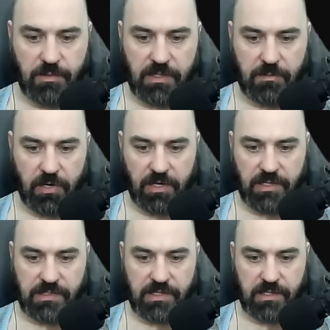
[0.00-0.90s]
what the
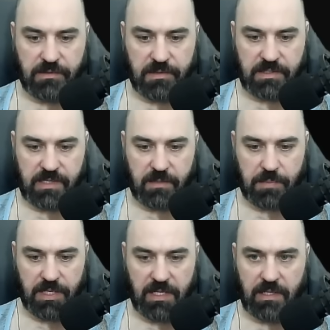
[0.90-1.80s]
market is going to do on
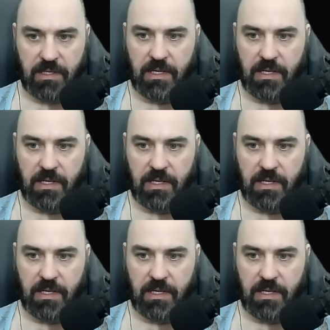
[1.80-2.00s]
Stampede.